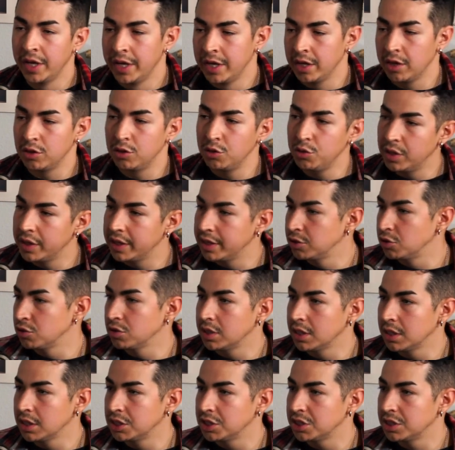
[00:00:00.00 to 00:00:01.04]
he'll do the
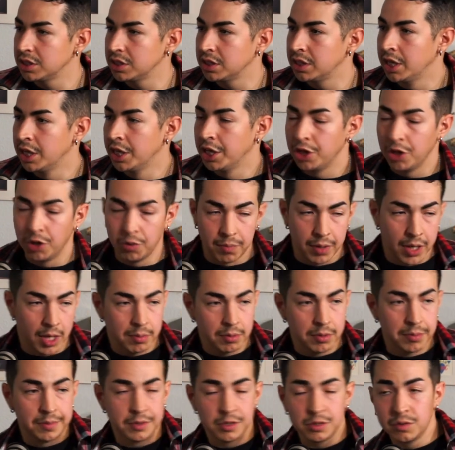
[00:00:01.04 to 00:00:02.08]
introduction, he'll pop up his